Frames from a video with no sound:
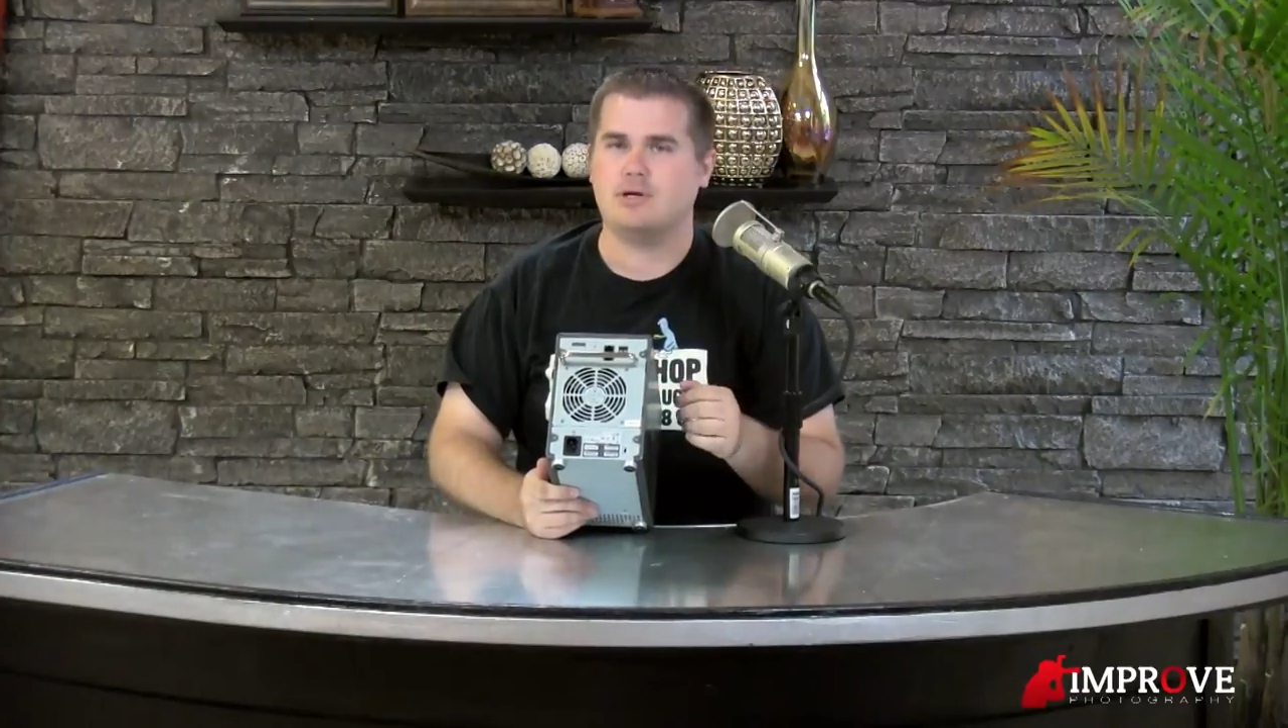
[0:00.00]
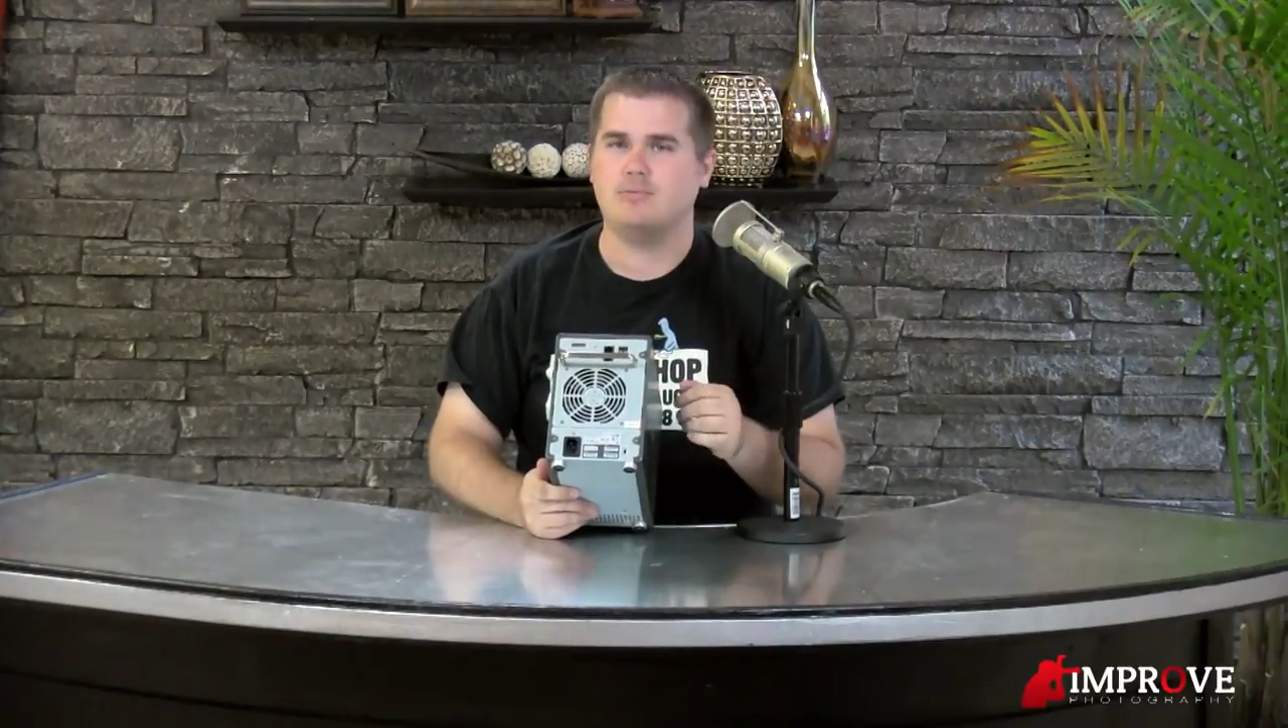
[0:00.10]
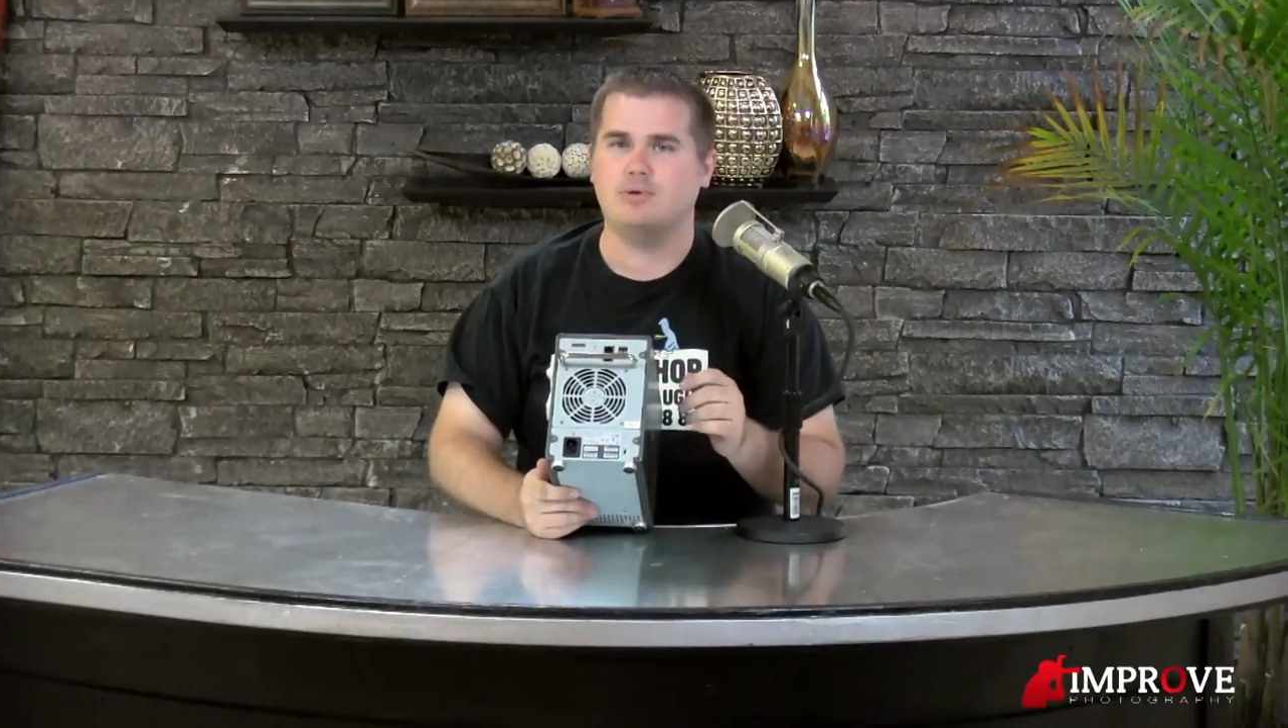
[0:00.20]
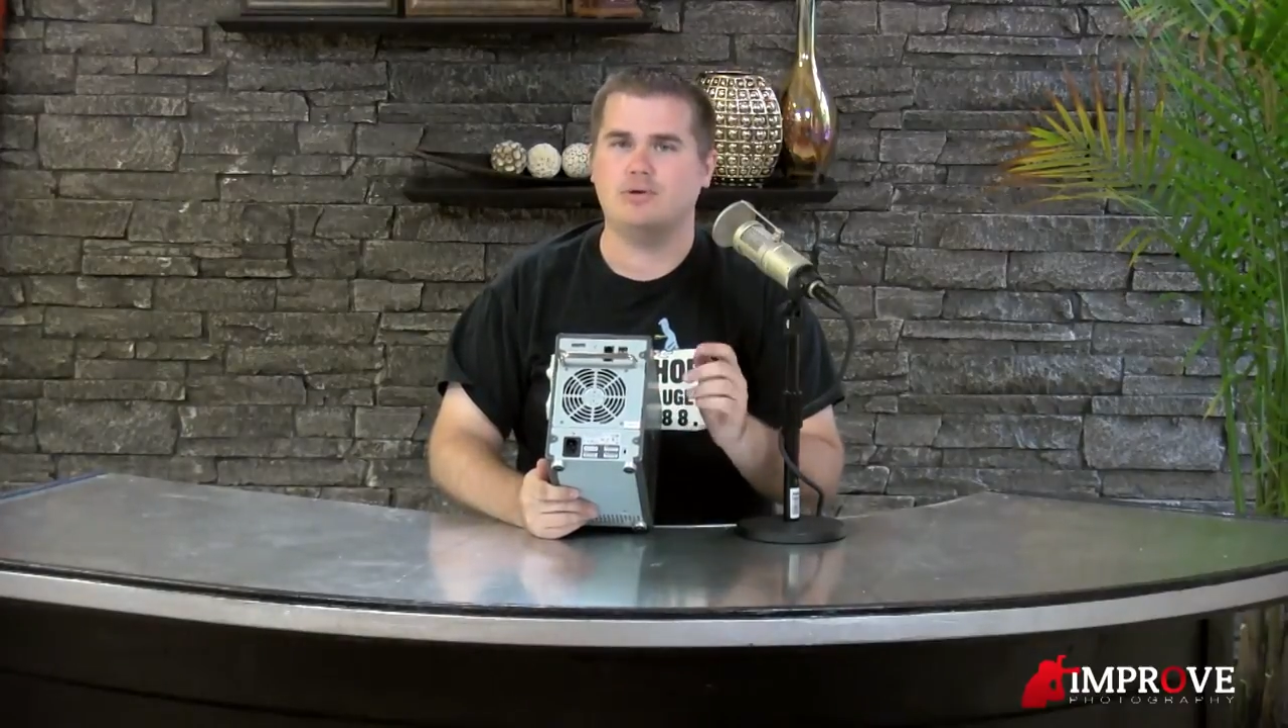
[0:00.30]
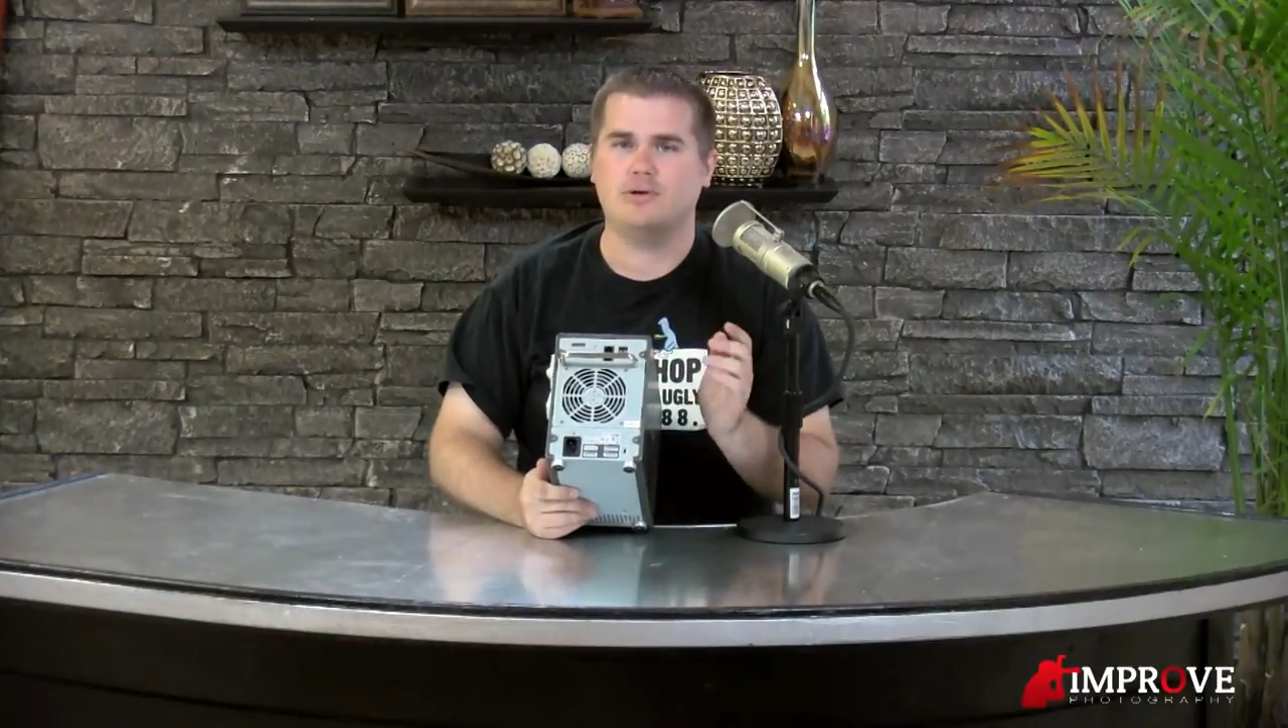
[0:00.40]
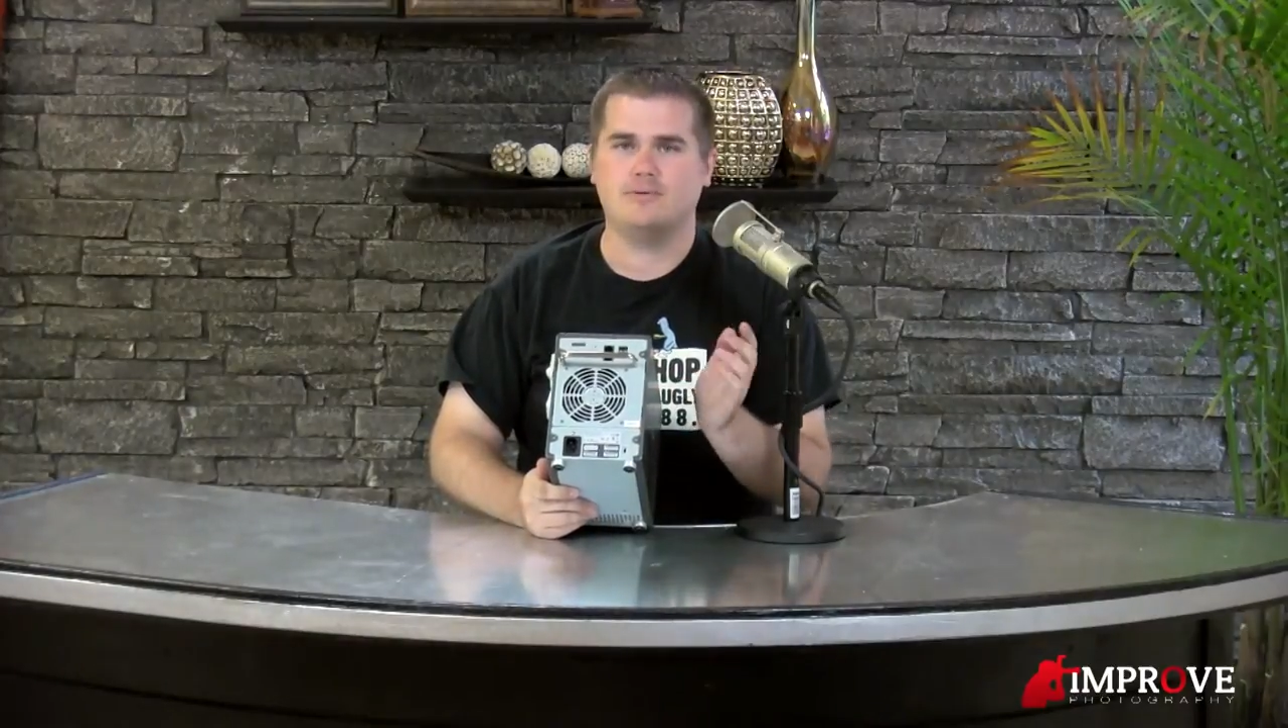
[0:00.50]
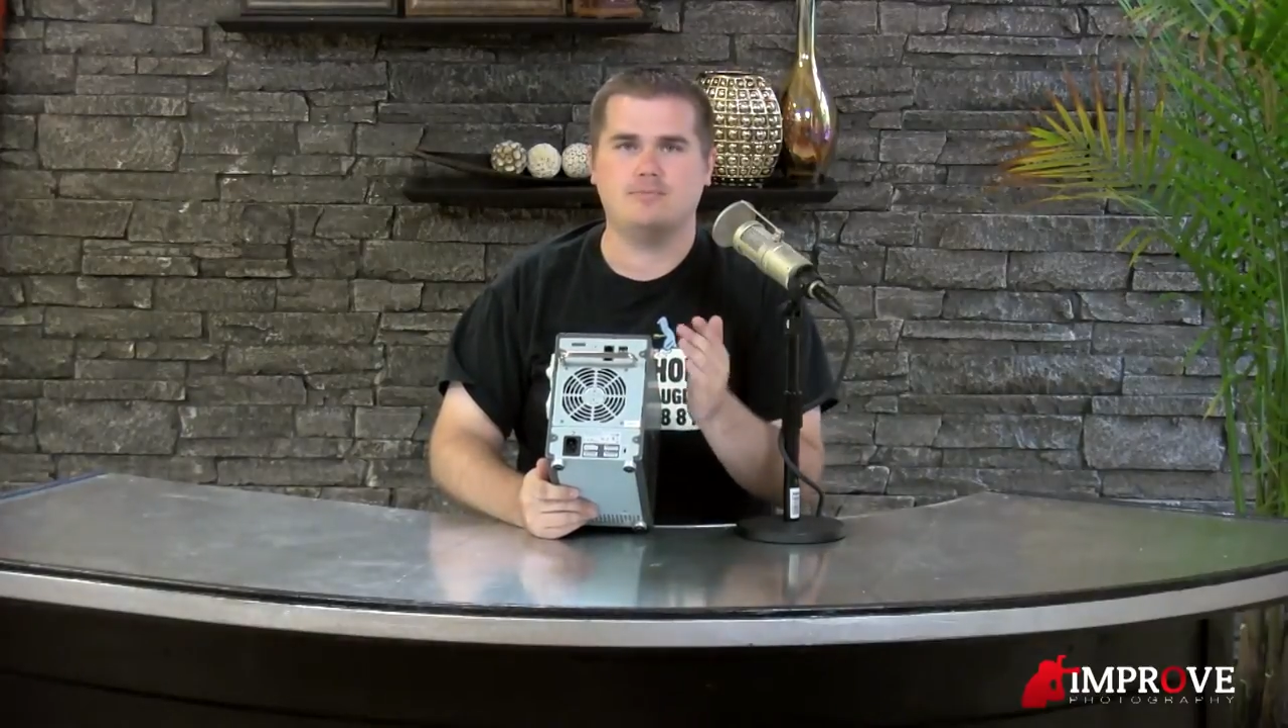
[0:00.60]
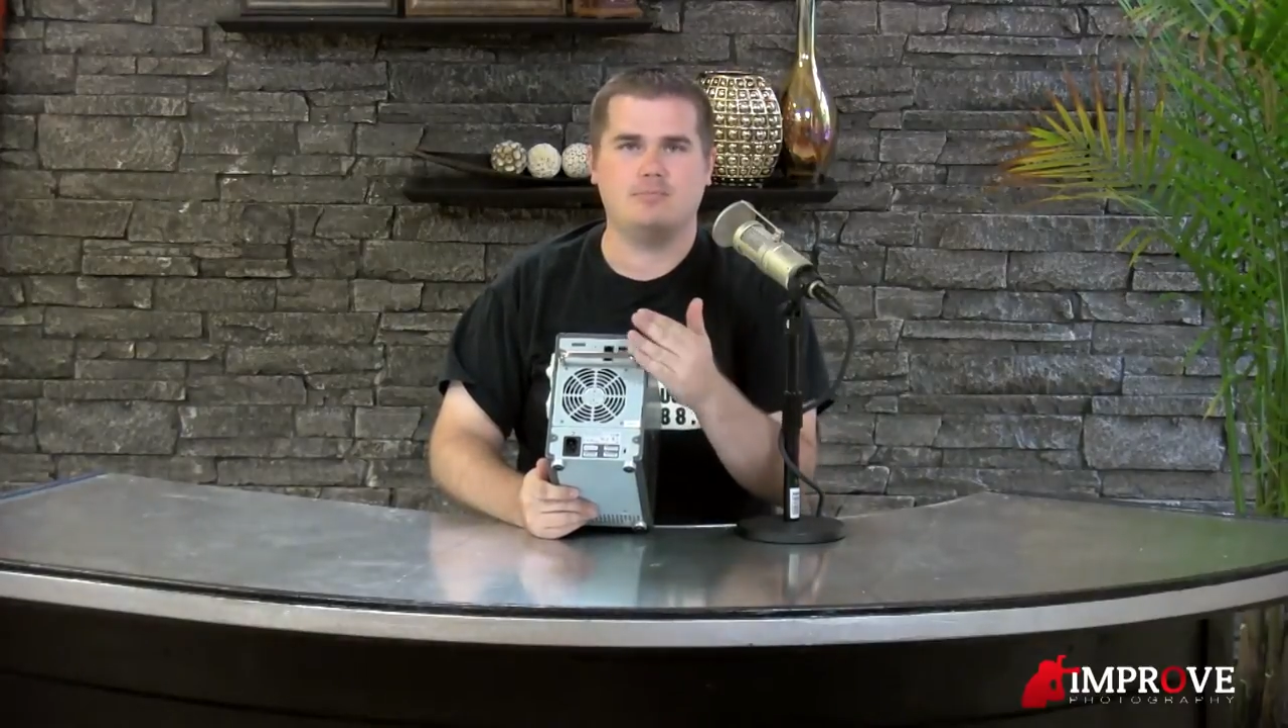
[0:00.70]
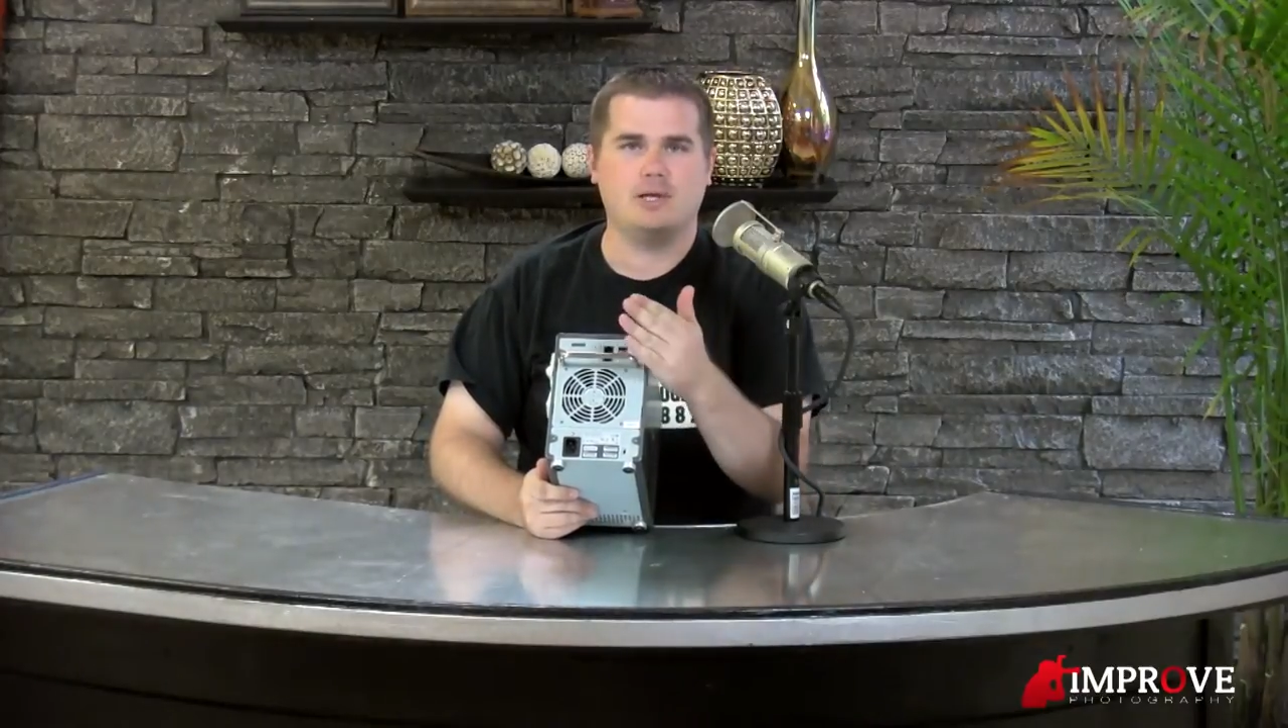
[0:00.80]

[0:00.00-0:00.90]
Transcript: computer,